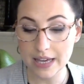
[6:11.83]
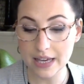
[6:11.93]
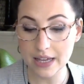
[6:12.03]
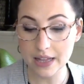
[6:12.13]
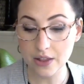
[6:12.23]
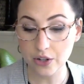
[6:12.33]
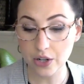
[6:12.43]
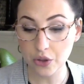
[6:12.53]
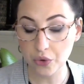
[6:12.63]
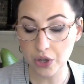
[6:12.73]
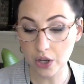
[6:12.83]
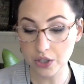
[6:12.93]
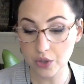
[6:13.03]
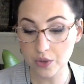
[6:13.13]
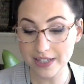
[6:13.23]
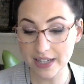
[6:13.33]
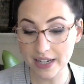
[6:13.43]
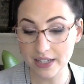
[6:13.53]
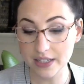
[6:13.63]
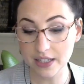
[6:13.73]
In 33 also, the
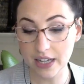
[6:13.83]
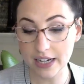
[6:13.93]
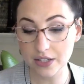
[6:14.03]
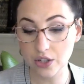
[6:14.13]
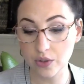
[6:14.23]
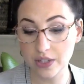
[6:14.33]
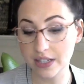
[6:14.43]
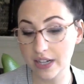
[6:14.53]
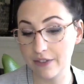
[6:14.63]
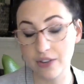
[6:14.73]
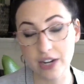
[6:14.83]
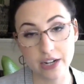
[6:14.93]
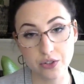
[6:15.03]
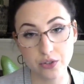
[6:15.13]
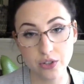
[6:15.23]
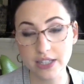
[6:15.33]
second to last note is an F natural.